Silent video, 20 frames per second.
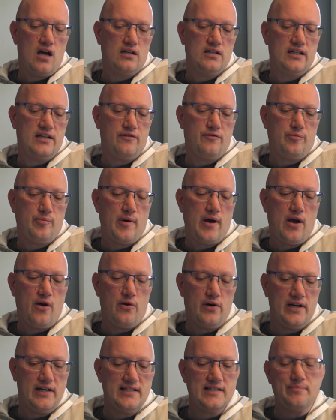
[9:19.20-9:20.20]
give
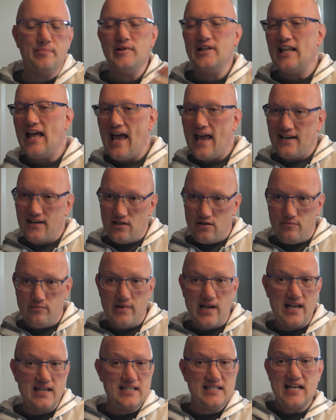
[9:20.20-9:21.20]
priority to Platinum
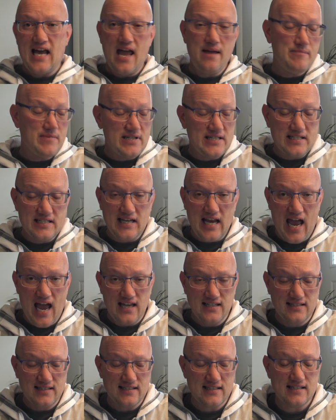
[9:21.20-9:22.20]
and Diamond
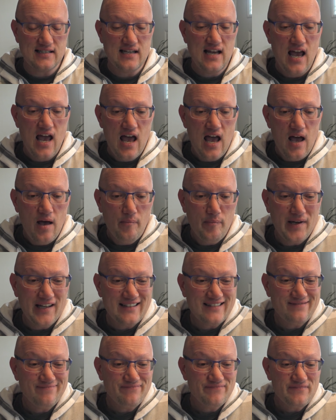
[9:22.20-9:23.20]
guests.
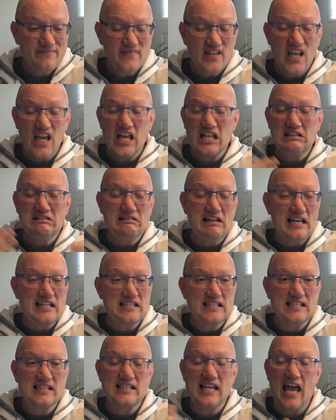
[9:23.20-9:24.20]
But
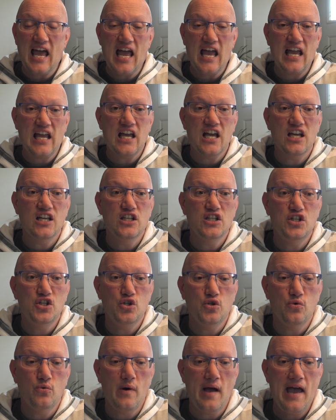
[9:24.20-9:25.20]
let's say
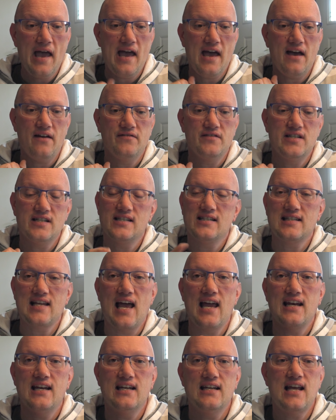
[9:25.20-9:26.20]
you have
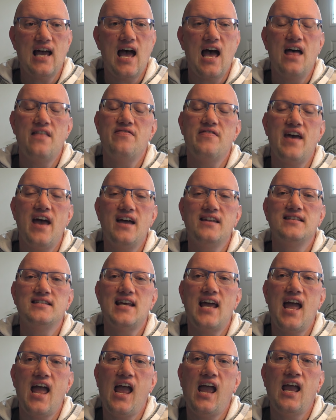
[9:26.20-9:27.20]
decided on that
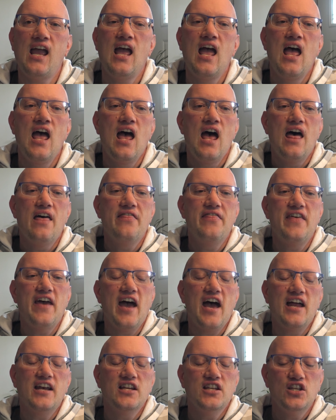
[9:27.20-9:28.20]
day
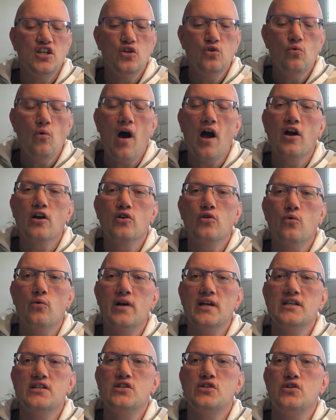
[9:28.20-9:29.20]
that you are
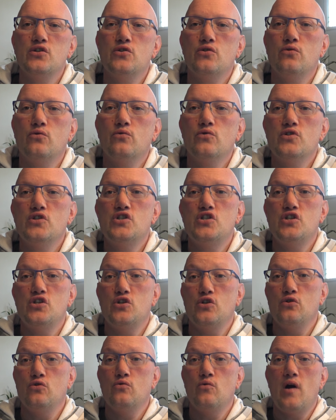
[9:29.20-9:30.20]
going to
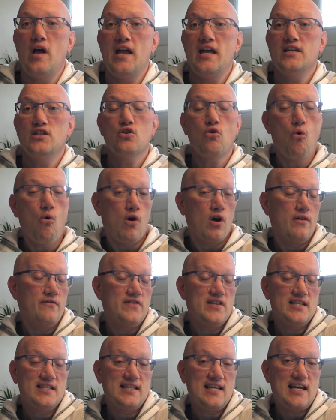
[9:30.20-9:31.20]
do a tour of
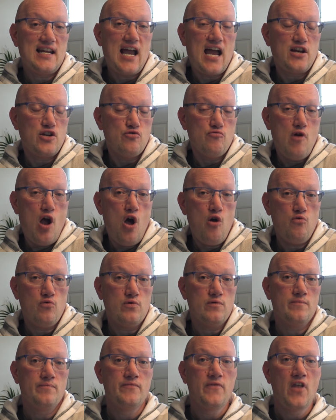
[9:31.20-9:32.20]
the city on your
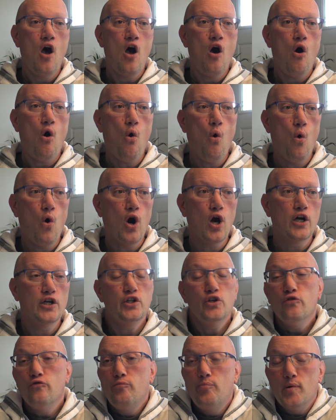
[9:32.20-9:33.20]
own, or
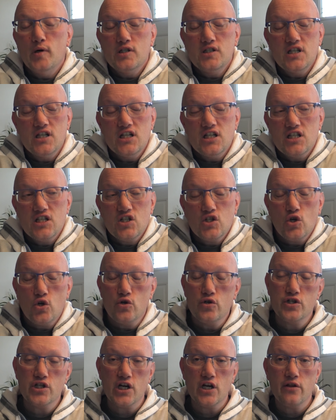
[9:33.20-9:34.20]
you've booked an
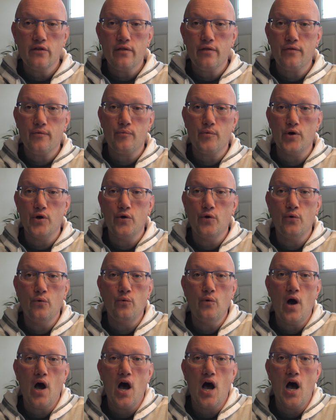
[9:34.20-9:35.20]
excursion
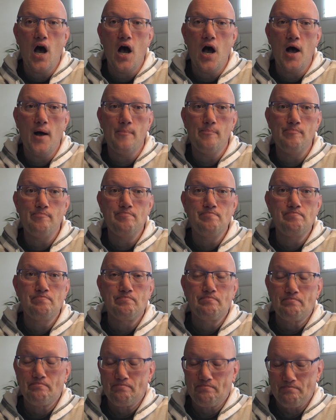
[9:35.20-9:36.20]
through an
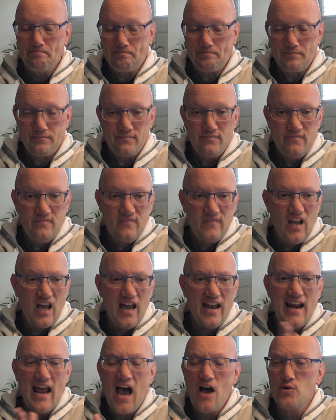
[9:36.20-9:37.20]

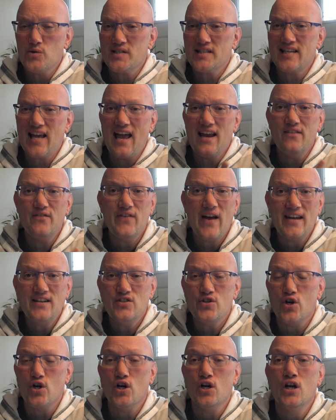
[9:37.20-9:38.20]
outside
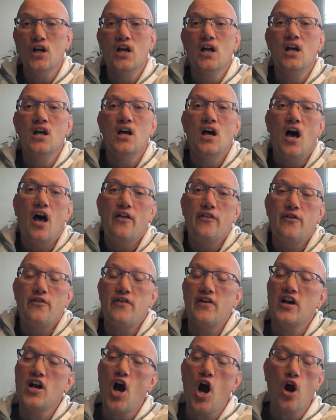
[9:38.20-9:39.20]
vendor other
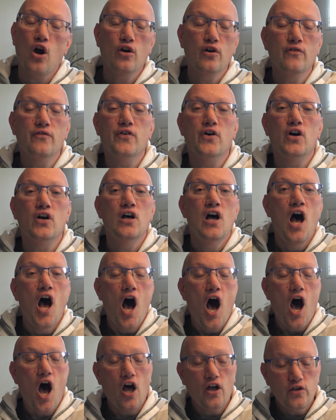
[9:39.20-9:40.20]
than Carnival.
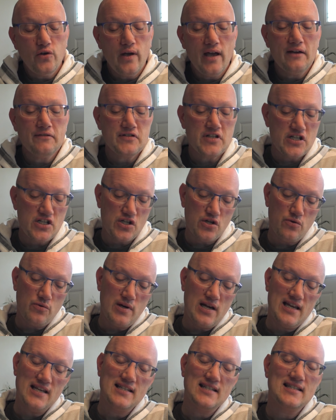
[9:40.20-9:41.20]
All you have to do
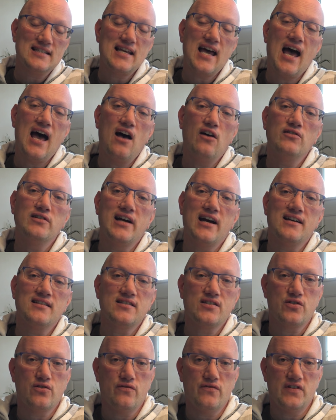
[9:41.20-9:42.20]
is tell
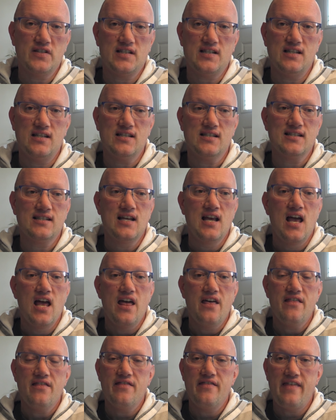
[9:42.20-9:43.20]
guest services
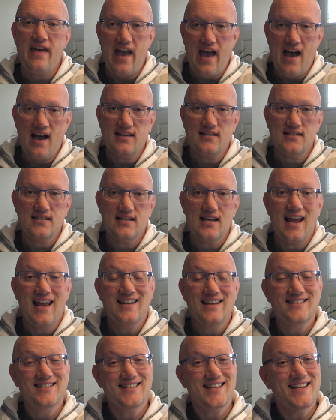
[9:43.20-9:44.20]
that,
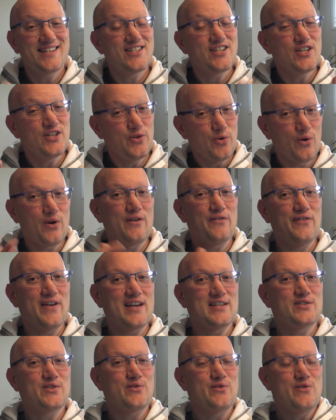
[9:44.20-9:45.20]
and since you're a
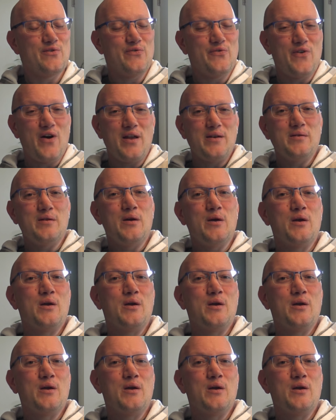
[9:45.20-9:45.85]
Faster the Fun